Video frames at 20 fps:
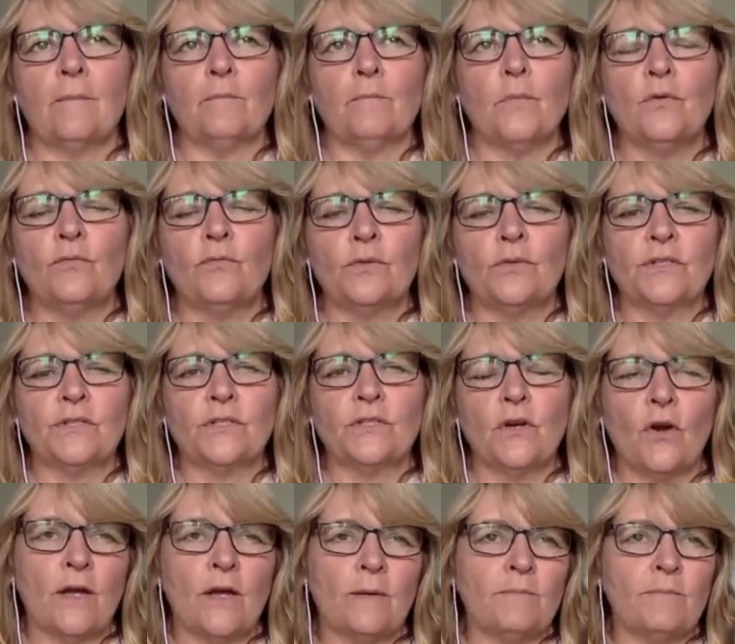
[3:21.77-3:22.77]
move with the
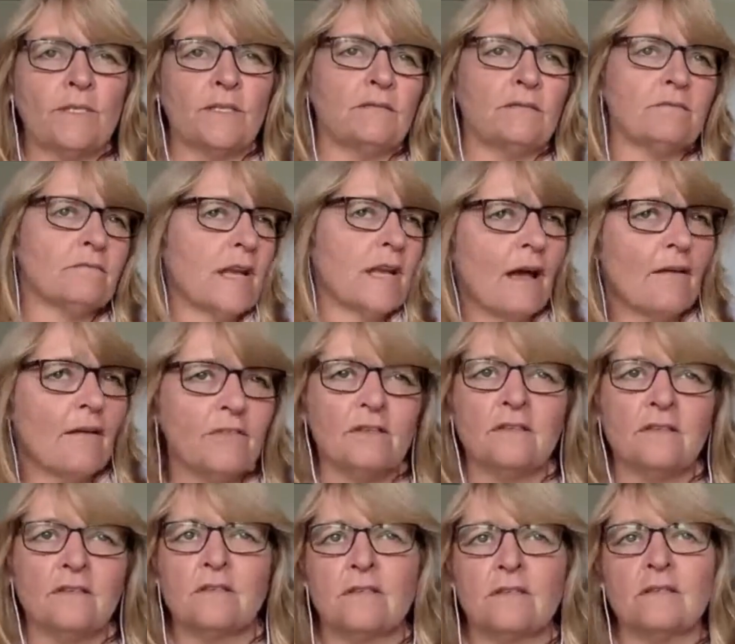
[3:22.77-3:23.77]
times and
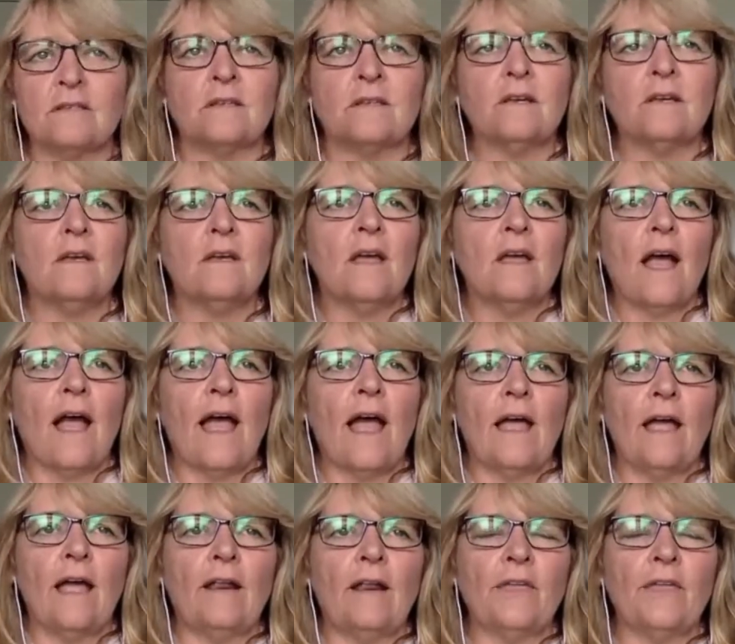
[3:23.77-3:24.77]
covers and
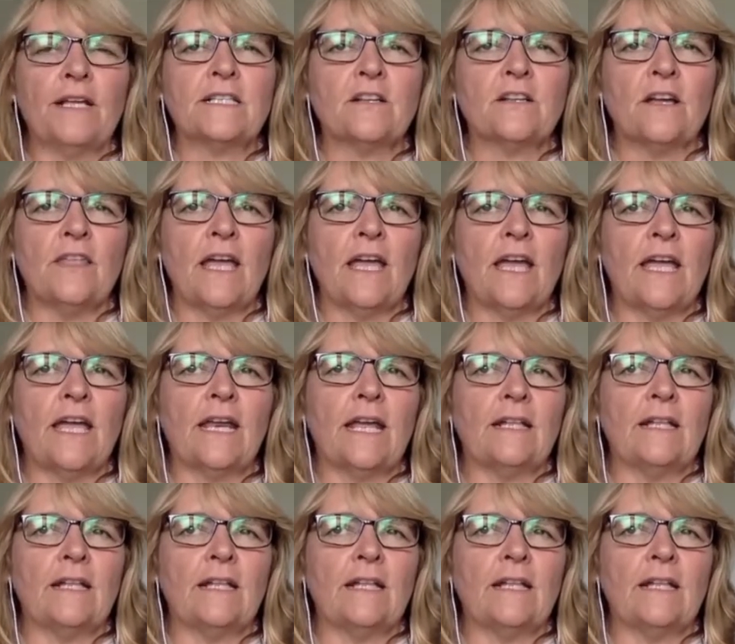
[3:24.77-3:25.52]
things like that.